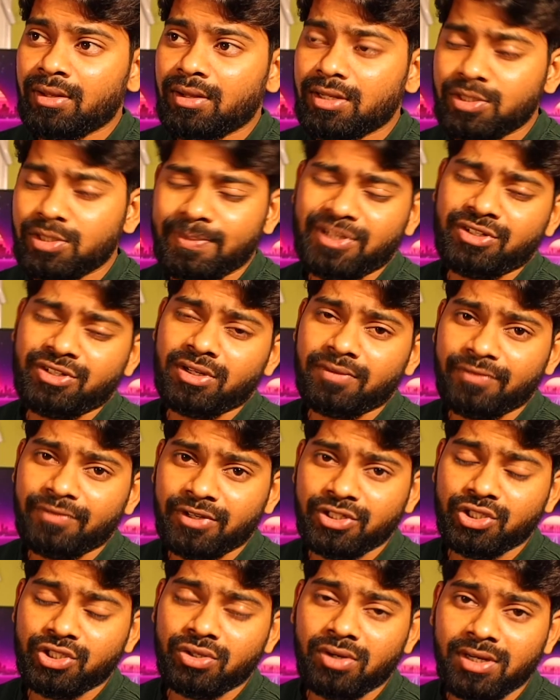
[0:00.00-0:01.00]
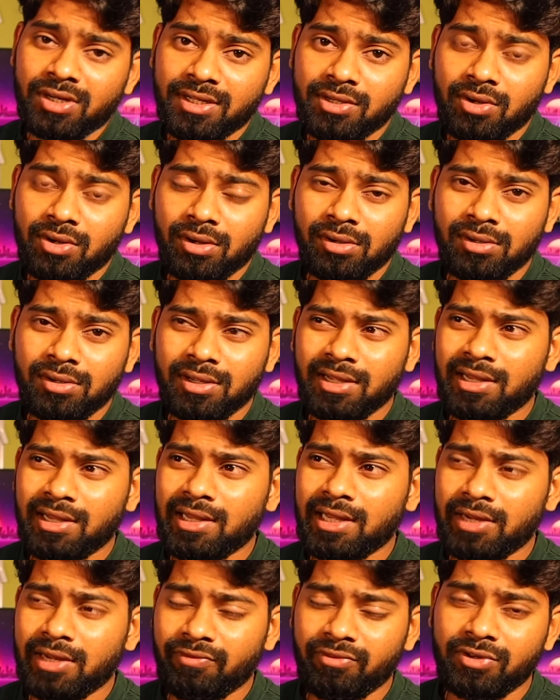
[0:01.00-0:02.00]
a special functionality called
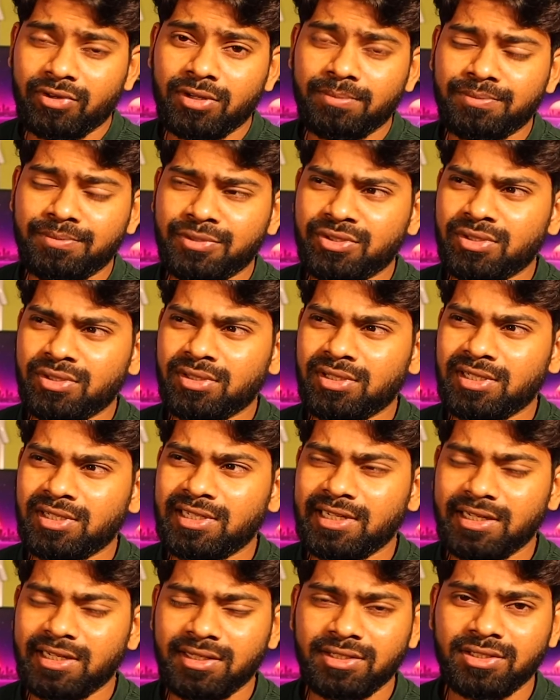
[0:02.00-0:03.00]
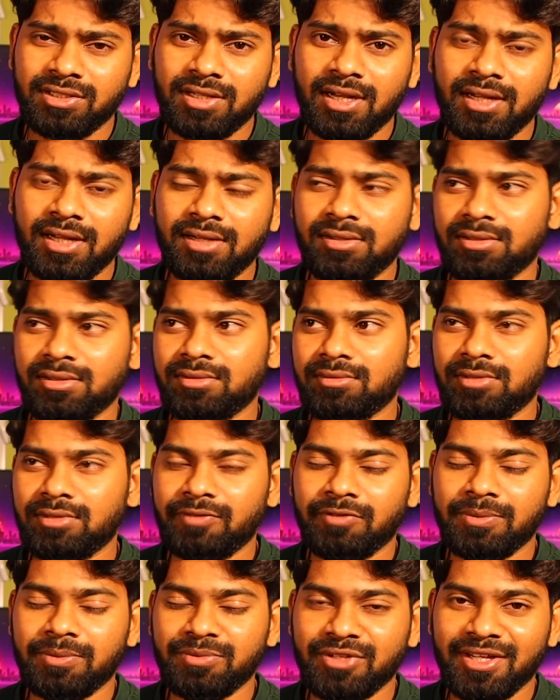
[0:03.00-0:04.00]
Erwerbstätigkeit,
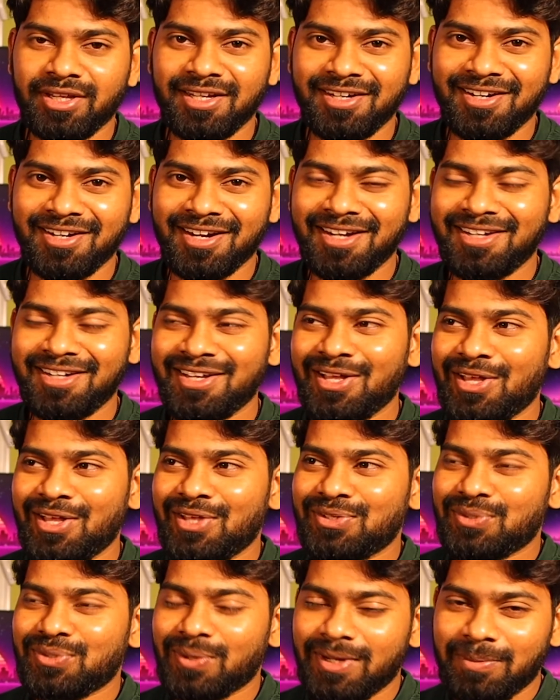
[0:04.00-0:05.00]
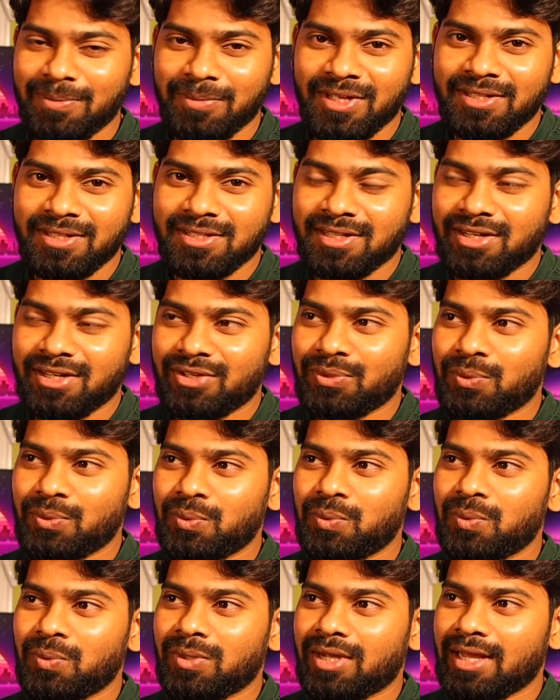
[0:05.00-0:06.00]
if I'm saying it right. So it means that
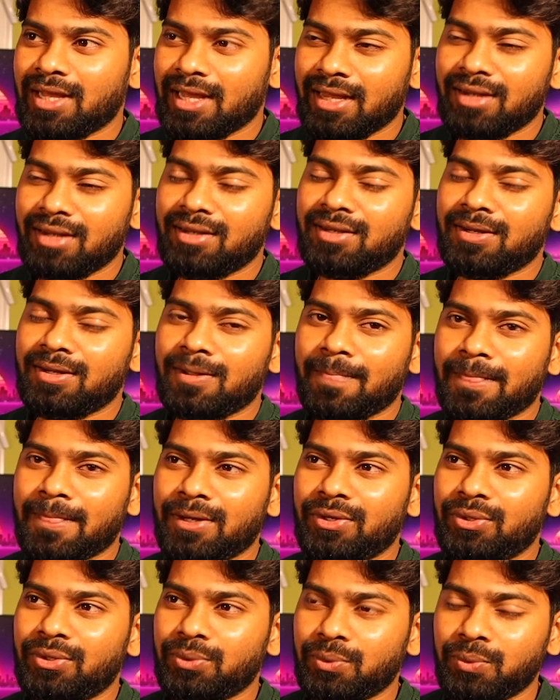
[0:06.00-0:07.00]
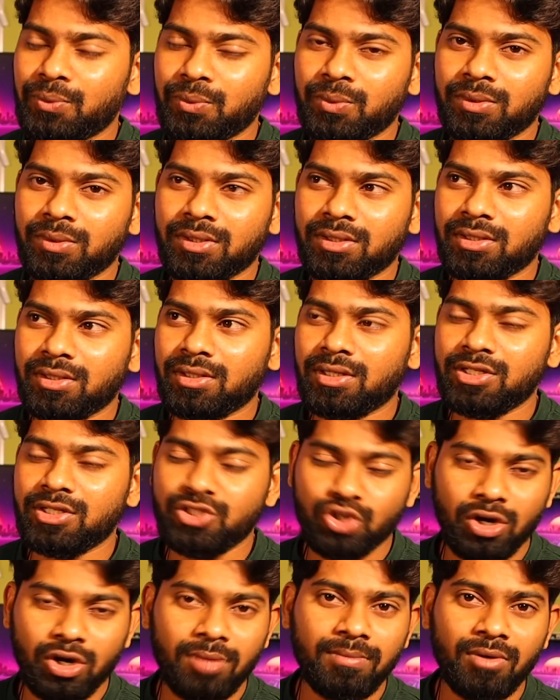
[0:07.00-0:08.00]
you can do a
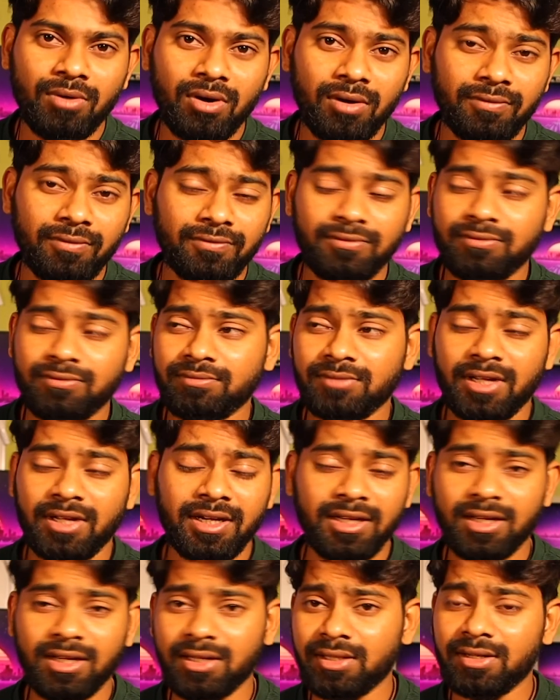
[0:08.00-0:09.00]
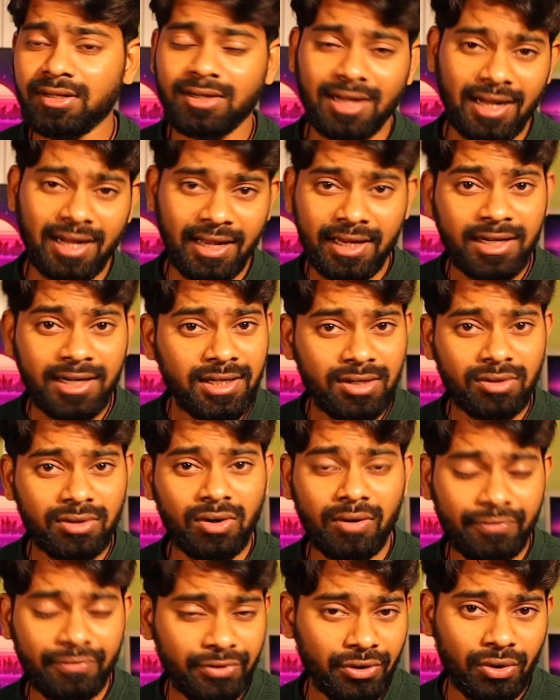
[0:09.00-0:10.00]
job of any other kind
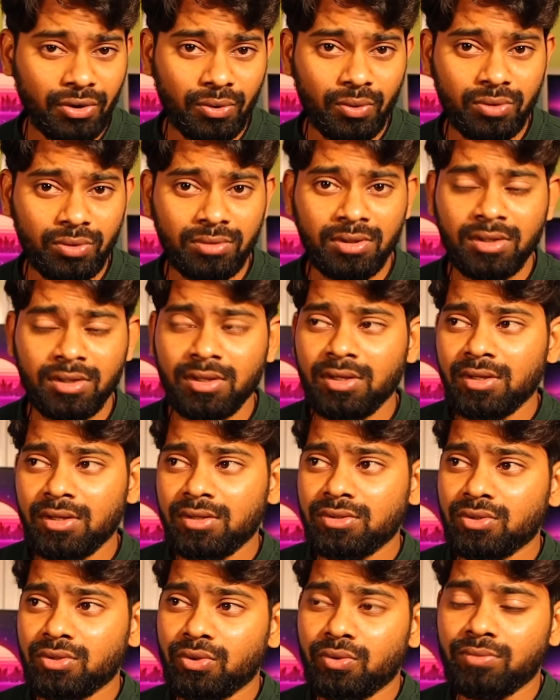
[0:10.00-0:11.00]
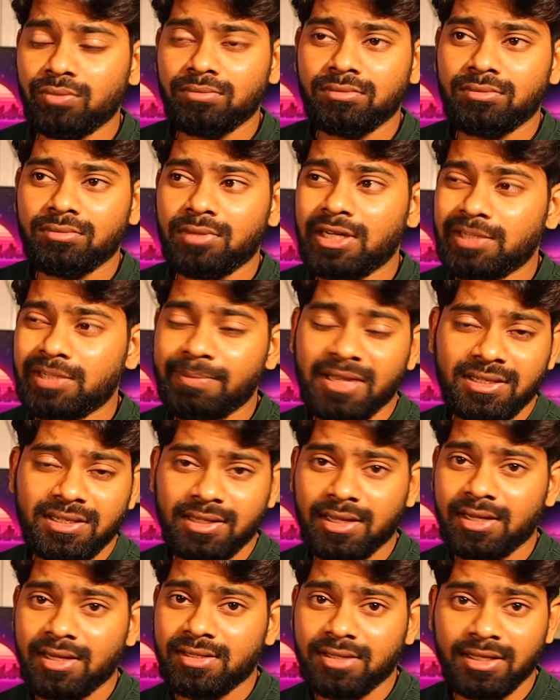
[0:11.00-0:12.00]
of your own. So it
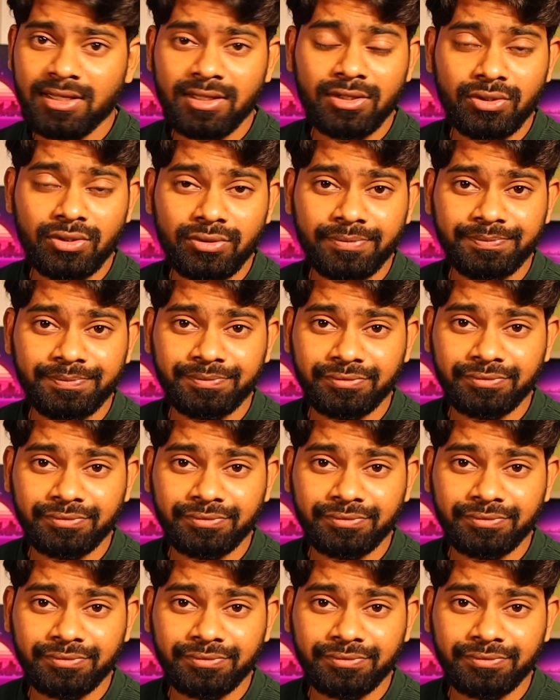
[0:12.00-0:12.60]
basically say that